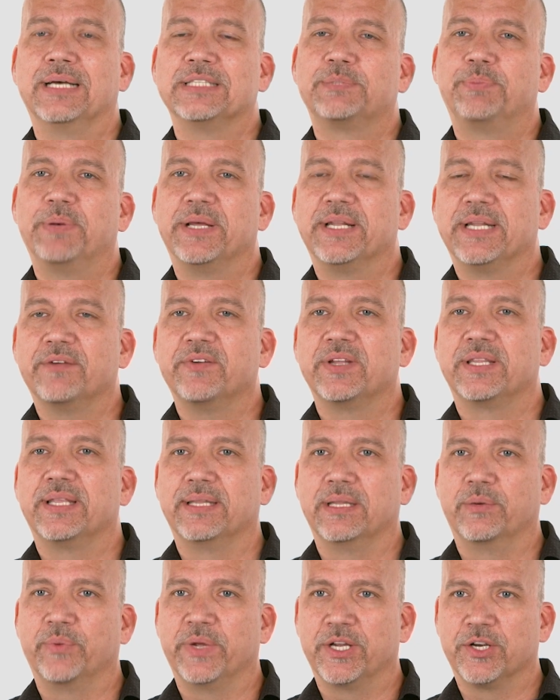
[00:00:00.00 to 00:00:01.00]
not spend
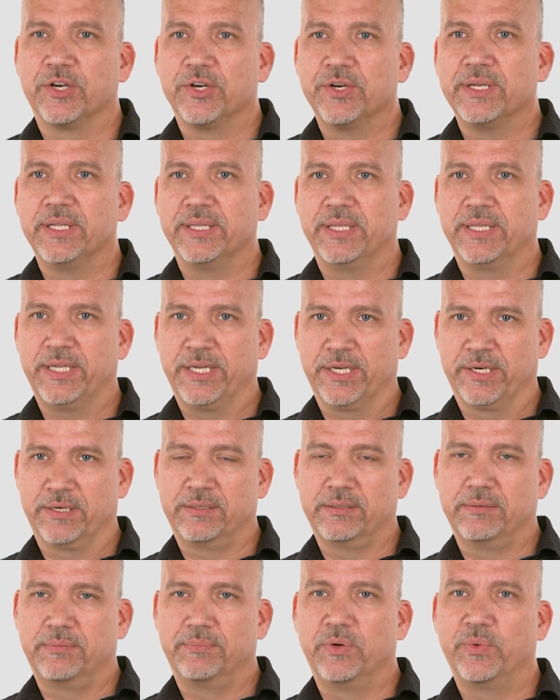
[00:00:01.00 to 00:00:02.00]
everything that we earn in the
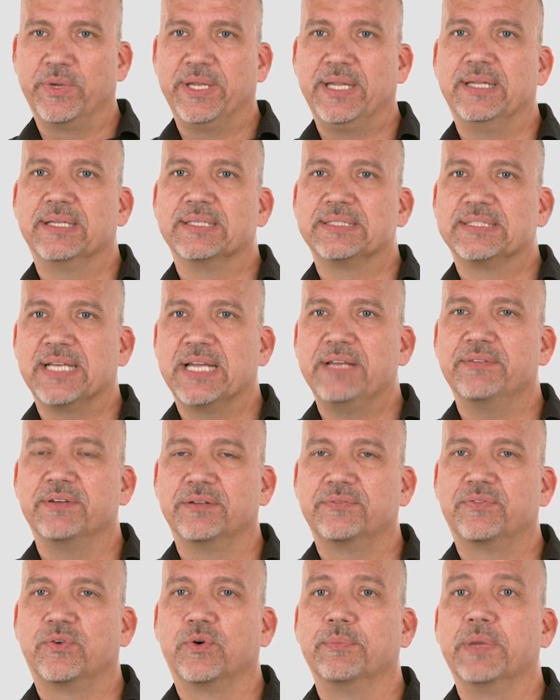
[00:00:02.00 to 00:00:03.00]
year, but we need to save
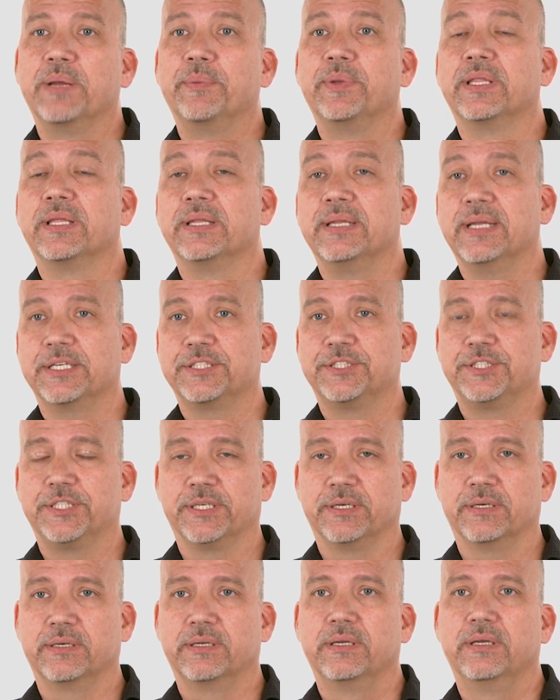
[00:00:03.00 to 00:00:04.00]
it for maybe the next
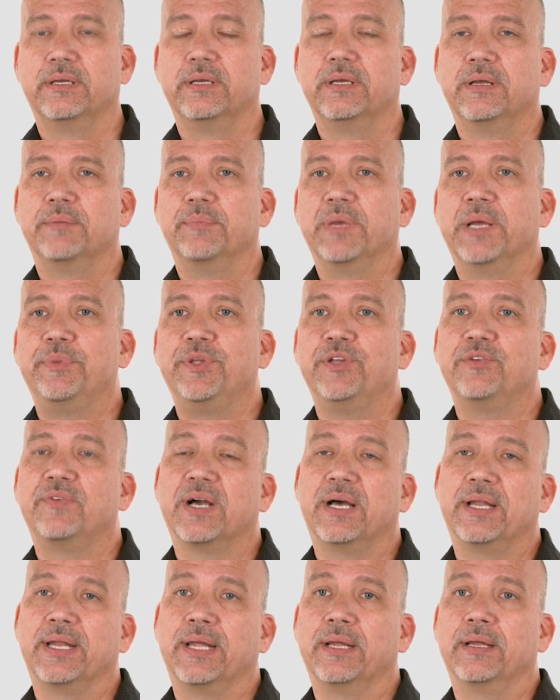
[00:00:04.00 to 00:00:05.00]
year. Maybe
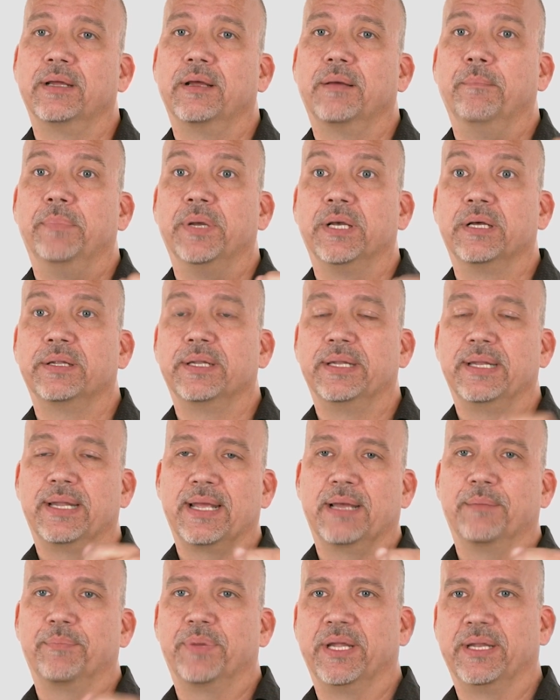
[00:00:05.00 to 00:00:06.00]
you've got a building
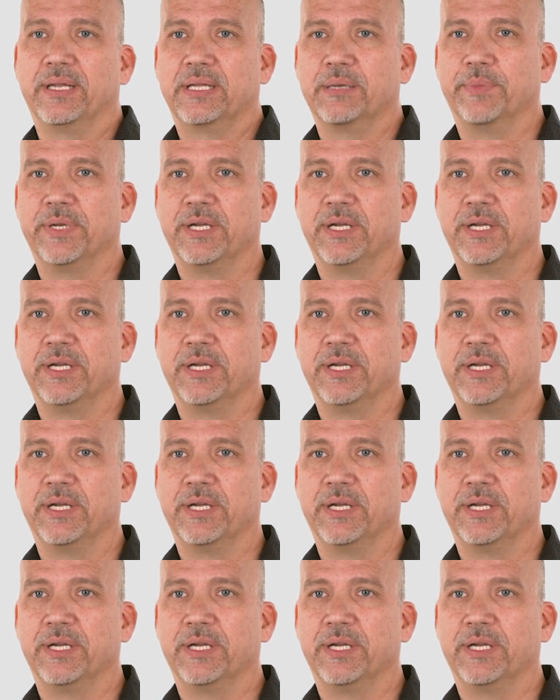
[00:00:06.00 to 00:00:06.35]
campaign